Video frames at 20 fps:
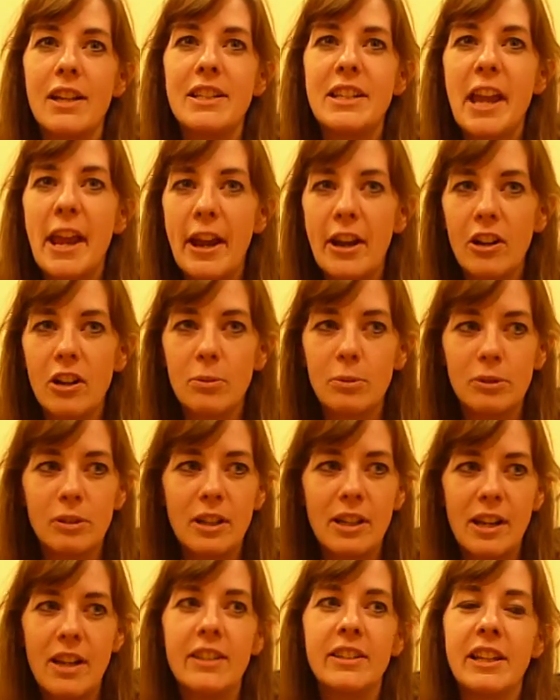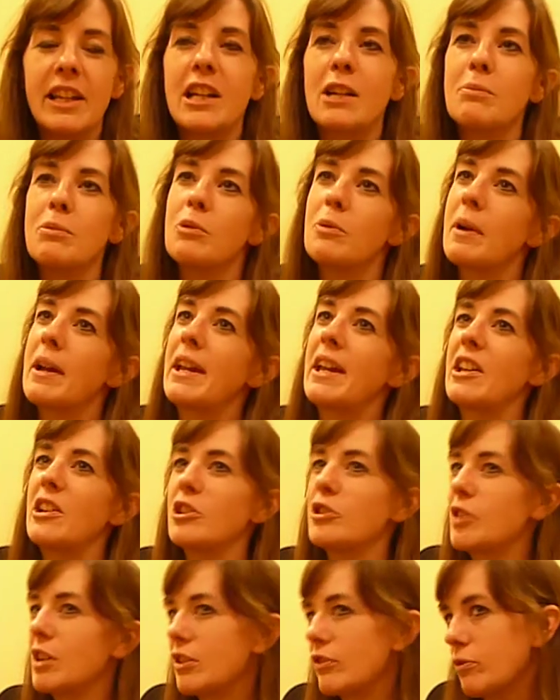terrible and unlikable way, and
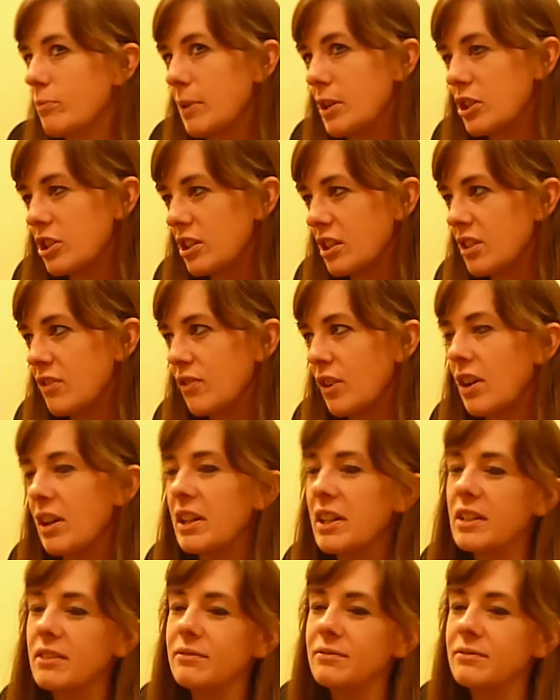her transformation is very